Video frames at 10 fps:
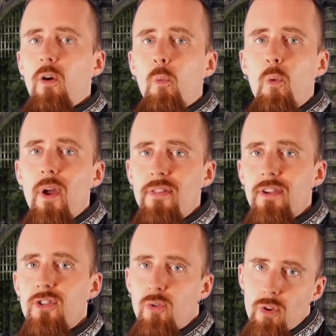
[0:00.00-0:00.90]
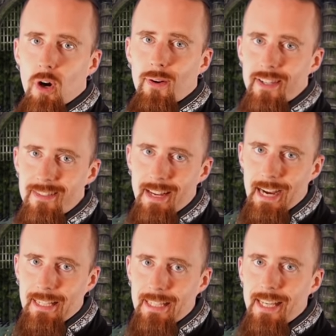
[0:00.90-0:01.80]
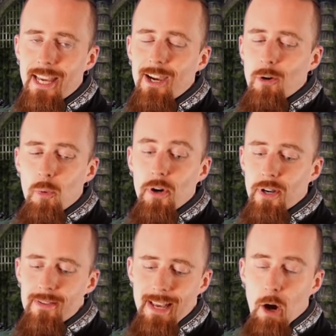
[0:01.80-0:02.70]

with it to know exactly where it is,